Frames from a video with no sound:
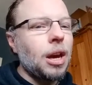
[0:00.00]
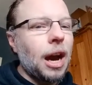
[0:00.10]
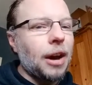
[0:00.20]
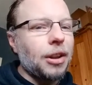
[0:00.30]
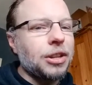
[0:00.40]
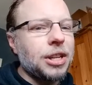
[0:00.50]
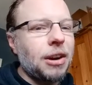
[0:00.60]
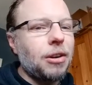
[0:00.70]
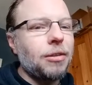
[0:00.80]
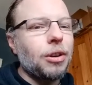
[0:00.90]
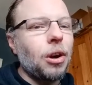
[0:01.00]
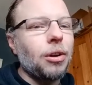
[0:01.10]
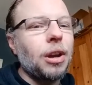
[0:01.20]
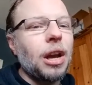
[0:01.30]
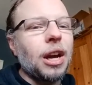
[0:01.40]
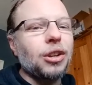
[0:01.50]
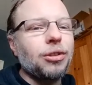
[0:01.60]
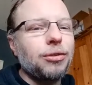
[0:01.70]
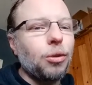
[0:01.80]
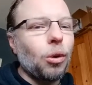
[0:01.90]
And the terror of God has
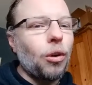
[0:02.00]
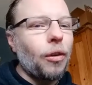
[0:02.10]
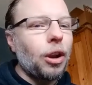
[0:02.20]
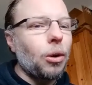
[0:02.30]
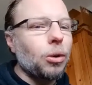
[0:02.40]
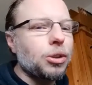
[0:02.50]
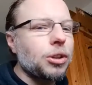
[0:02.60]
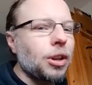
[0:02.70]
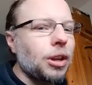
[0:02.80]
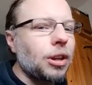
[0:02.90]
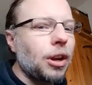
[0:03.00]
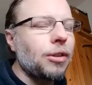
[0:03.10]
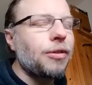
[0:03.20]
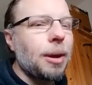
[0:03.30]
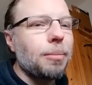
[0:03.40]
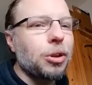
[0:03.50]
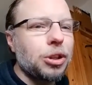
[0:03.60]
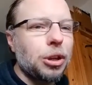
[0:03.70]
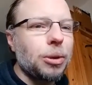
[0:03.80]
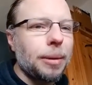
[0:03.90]
fallen on the locals so that none of them
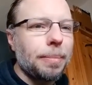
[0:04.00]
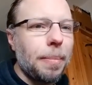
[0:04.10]
pursued him.